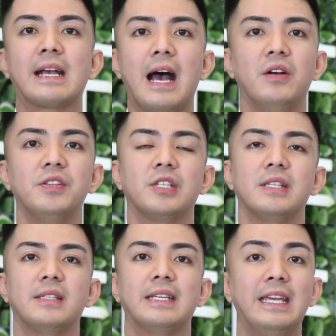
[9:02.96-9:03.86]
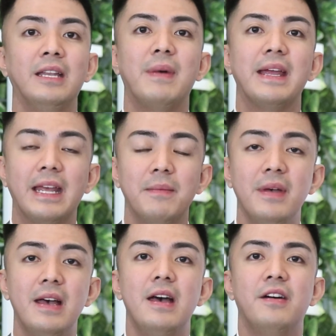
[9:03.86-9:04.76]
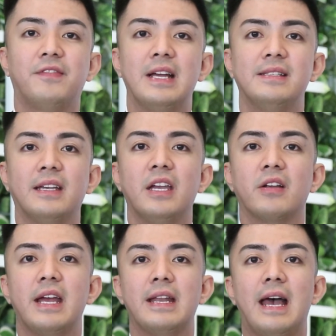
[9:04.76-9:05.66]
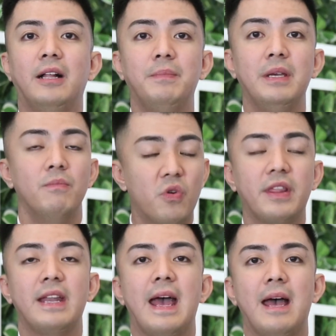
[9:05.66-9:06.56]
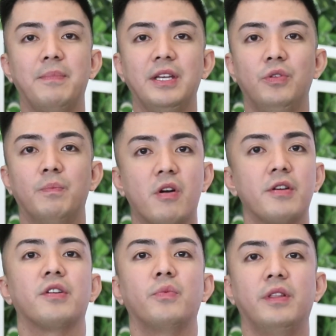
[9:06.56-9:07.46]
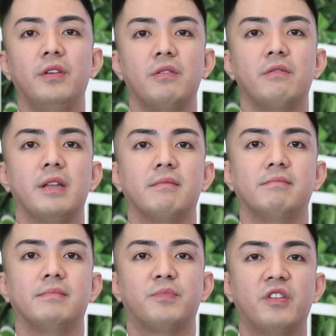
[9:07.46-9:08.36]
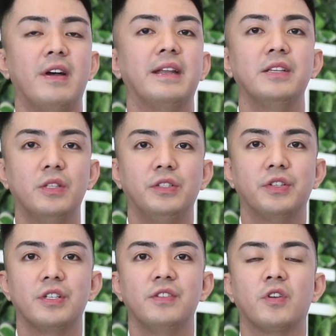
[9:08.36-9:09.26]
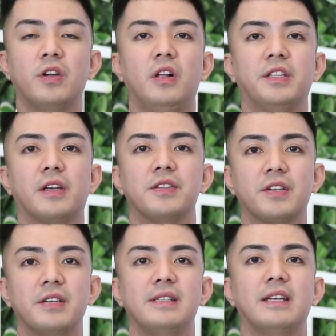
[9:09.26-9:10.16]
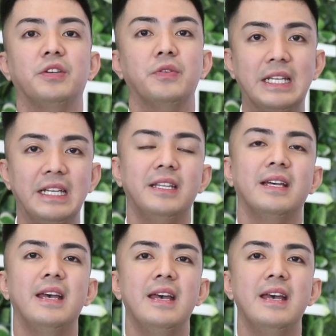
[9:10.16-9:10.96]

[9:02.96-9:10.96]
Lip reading: accounts. Just key in my name, Franz Aguirre, and I'll be more than happy to partner with you in providing solutions for all the concerns that you need.